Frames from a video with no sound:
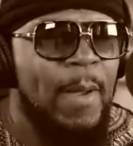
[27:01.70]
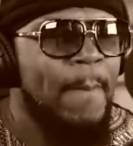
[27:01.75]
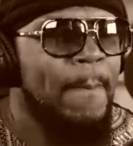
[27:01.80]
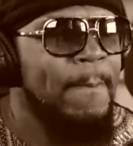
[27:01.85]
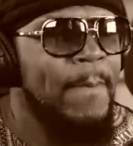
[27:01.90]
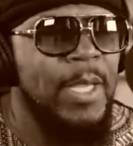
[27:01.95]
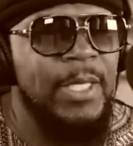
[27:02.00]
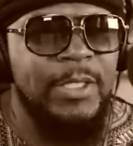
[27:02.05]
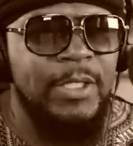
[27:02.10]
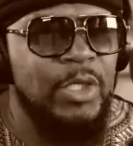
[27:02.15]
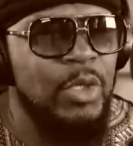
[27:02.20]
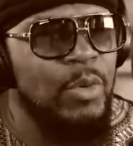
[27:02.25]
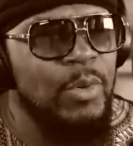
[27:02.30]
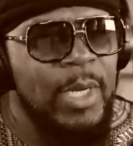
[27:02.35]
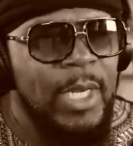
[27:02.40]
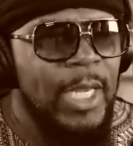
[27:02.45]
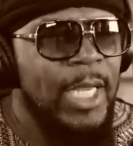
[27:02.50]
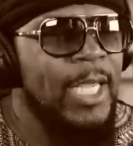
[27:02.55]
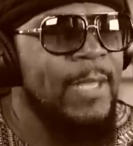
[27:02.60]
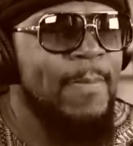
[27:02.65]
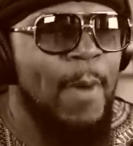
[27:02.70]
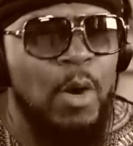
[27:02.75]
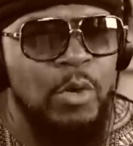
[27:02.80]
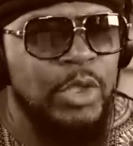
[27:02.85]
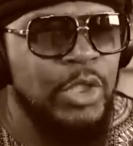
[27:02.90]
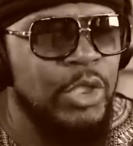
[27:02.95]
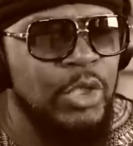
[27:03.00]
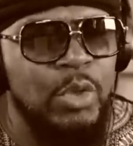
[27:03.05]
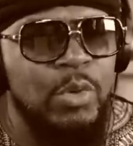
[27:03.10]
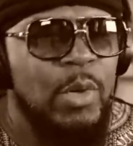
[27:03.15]
mental,
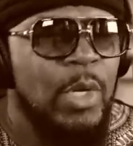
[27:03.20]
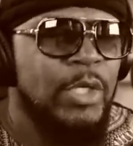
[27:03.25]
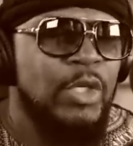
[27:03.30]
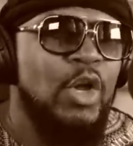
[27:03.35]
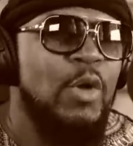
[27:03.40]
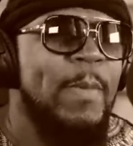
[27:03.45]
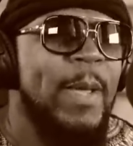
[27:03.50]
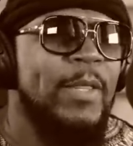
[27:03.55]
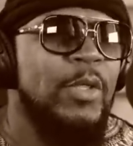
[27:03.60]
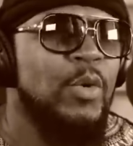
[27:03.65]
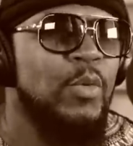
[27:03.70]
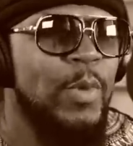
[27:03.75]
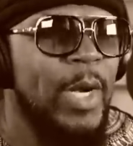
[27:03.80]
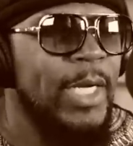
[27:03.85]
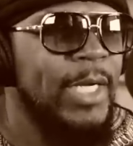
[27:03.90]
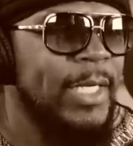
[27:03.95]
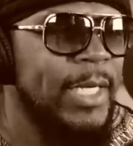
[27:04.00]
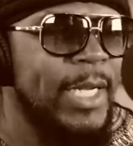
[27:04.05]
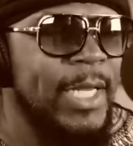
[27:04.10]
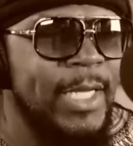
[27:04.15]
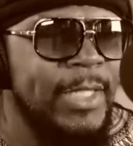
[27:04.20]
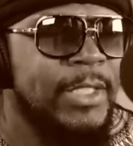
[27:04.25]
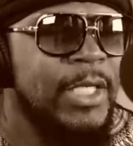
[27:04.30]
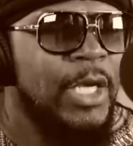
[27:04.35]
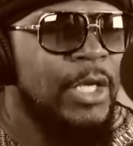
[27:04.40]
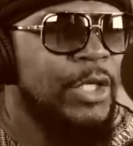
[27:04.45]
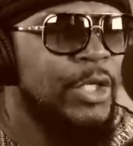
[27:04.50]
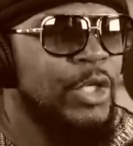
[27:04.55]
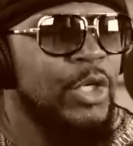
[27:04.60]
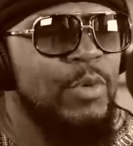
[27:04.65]
emotional, no matter what it is,
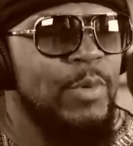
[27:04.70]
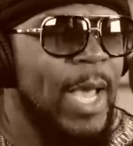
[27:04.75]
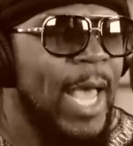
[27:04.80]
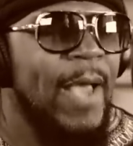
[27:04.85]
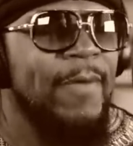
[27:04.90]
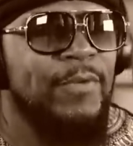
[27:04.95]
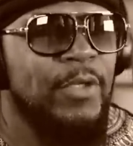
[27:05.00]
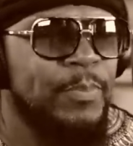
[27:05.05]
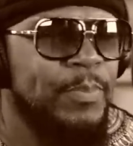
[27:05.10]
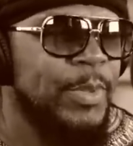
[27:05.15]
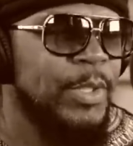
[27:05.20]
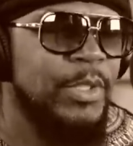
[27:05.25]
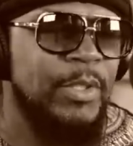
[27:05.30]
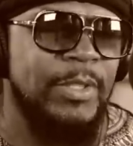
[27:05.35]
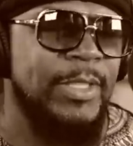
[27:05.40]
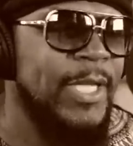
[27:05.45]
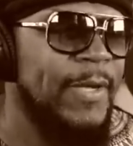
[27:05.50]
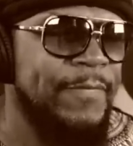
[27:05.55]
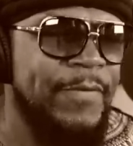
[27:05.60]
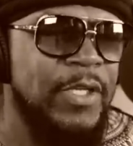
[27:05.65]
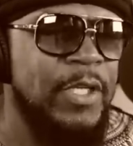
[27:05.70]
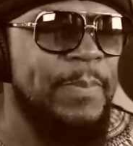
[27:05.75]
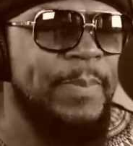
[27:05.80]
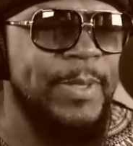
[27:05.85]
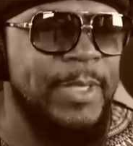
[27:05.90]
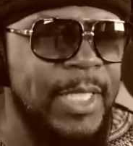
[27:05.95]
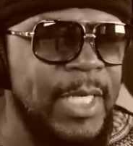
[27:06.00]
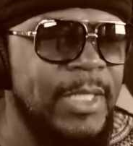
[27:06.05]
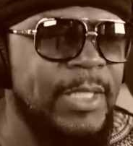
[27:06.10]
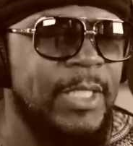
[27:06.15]
you have to put yourself in a
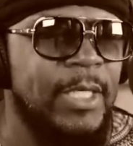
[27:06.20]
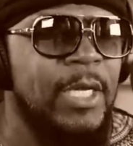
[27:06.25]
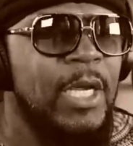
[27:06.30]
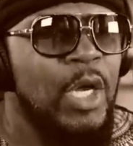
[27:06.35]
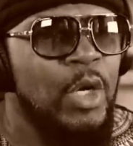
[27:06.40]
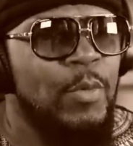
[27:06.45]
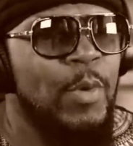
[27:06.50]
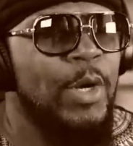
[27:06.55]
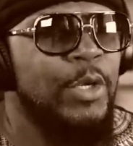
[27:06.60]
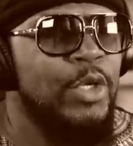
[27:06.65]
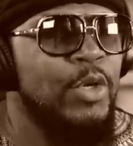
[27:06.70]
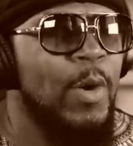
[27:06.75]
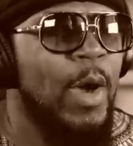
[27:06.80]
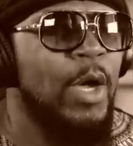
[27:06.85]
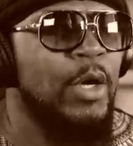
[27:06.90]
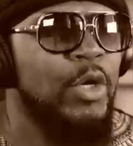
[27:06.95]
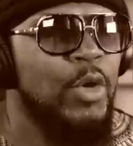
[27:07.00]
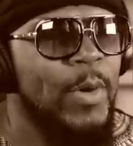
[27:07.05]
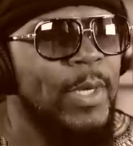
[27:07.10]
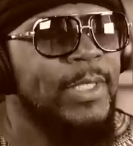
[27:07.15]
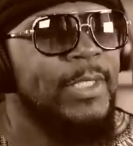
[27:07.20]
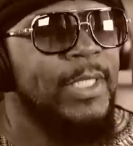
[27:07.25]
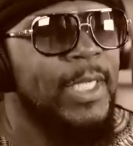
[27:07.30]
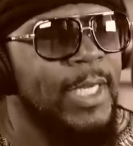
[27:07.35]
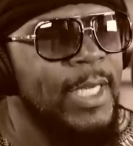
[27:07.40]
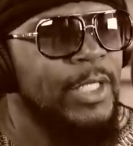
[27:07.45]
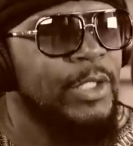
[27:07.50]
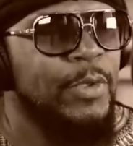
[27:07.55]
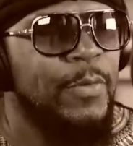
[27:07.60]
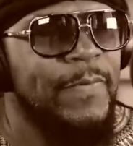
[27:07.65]
position where you are going to
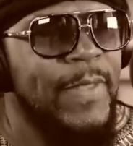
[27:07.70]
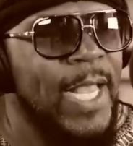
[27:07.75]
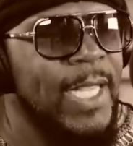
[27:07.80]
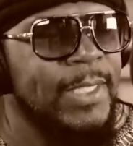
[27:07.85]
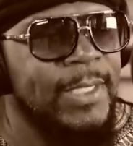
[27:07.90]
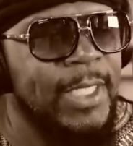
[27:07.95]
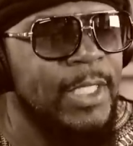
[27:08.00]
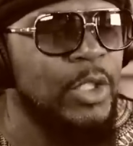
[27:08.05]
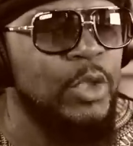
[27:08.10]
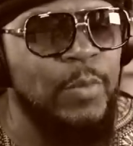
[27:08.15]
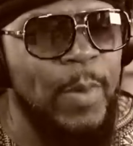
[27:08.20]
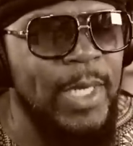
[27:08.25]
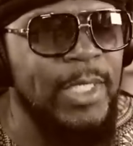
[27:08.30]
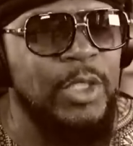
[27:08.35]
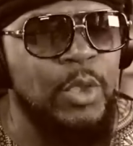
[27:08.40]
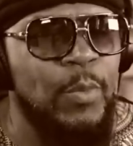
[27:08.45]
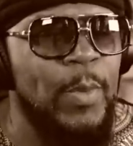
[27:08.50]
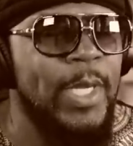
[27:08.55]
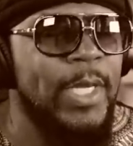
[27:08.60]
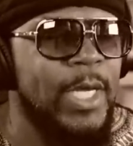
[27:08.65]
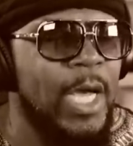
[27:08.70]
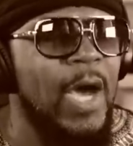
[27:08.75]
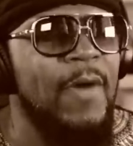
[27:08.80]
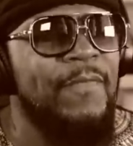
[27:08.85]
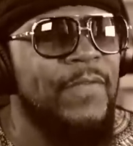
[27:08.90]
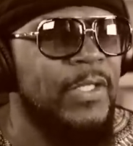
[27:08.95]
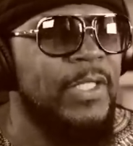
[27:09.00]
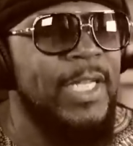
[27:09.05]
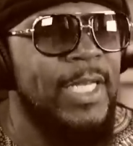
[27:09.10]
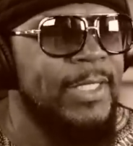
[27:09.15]
enter that situation with
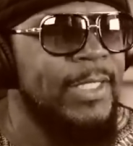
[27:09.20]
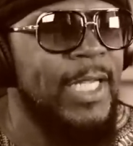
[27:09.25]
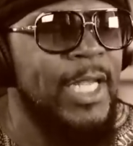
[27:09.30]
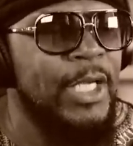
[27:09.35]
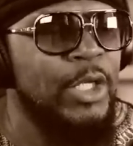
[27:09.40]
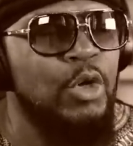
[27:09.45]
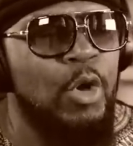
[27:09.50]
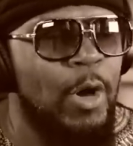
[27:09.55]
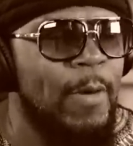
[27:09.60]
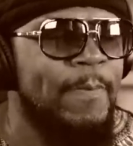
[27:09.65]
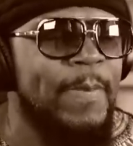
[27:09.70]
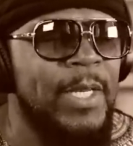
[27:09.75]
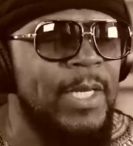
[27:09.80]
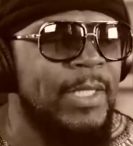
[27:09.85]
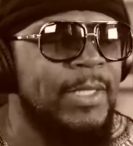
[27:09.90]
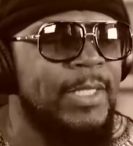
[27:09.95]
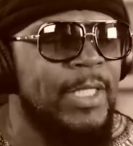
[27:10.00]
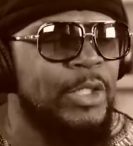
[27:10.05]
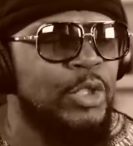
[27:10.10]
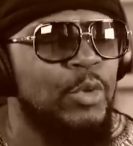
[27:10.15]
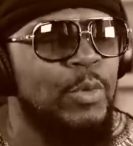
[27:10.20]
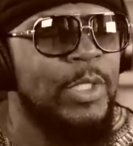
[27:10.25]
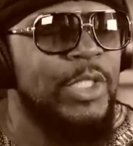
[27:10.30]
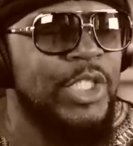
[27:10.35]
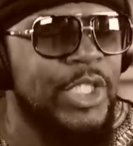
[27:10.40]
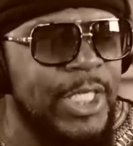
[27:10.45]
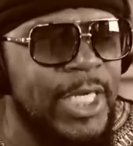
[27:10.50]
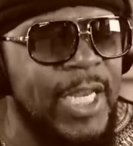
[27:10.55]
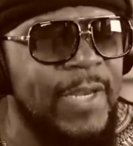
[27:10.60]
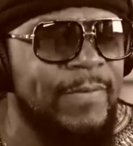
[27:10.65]
confidence in your ability to
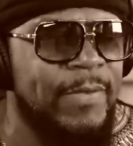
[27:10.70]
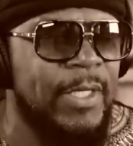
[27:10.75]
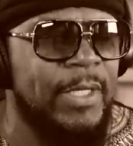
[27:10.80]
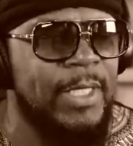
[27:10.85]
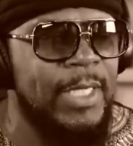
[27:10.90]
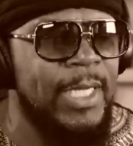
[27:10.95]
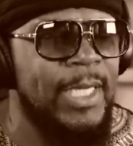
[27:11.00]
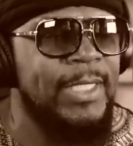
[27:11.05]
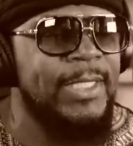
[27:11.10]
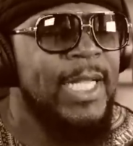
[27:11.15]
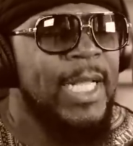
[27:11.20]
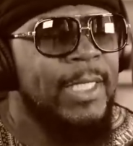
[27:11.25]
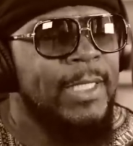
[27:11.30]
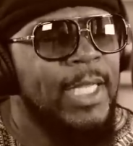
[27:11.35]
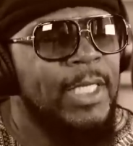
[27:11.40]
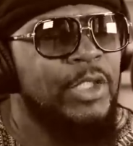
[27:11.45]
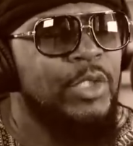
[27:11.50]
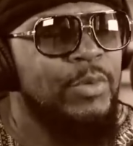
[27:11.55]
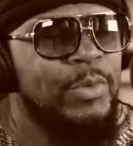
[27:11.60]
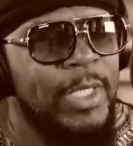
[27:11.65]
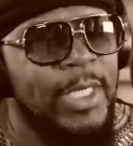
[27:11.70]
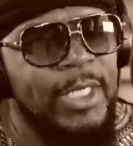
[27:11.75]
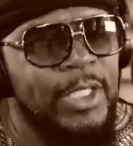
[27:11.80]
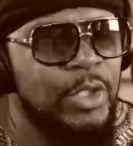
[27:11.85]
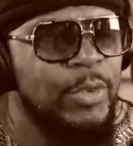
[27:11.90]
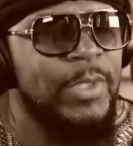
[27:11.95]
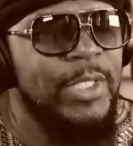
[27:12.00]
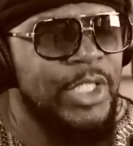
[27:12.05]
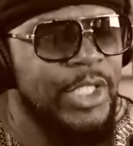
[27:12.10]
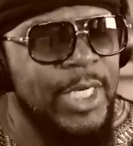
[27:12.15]
achieve the things that you need
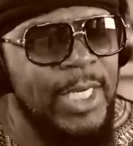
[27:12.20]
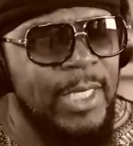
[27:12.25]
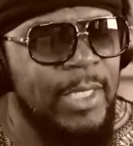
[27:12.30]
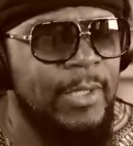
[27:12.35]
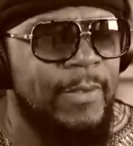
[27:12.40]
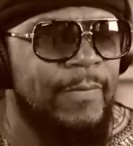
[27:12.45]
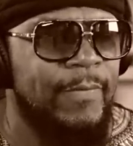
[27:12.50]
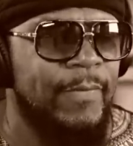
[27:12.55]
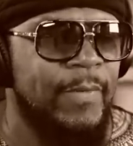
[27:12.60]
to achieve.